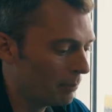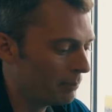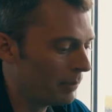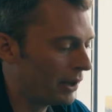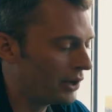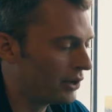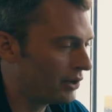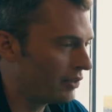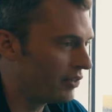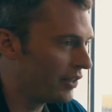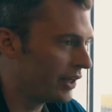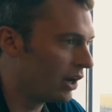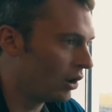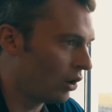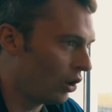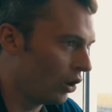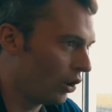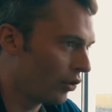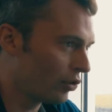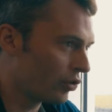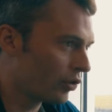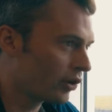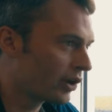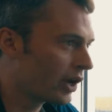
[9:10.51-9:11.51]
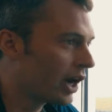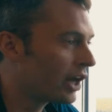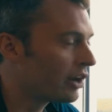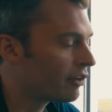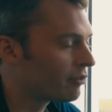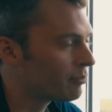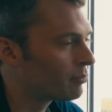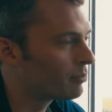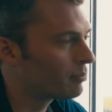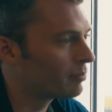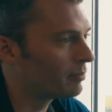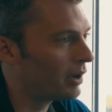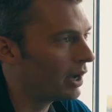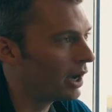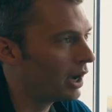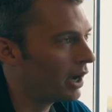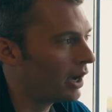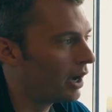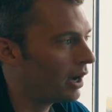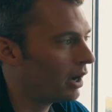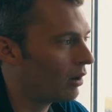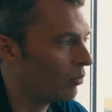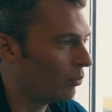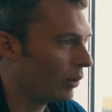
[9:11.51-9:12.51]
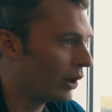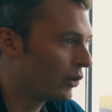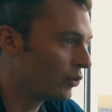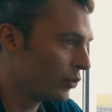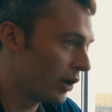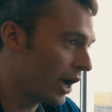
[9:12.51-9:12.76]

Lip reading: but they are also kind of want